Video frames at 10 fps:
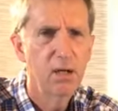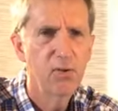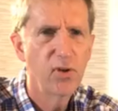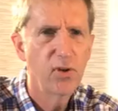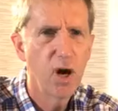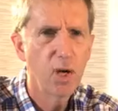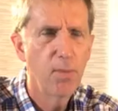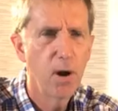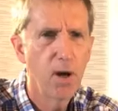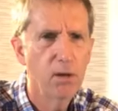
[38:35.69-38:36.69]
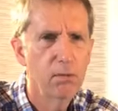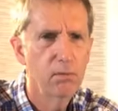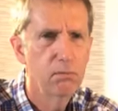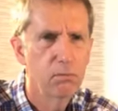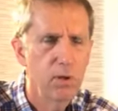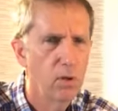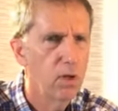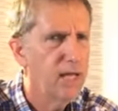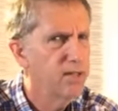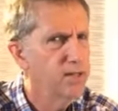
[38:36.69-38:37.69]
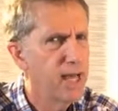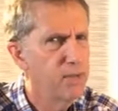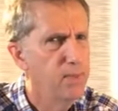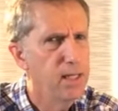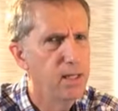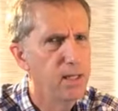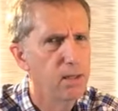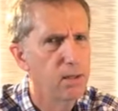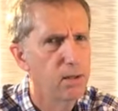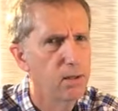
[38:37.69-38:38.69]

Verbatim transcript: Here's the dark part. We don't like side B.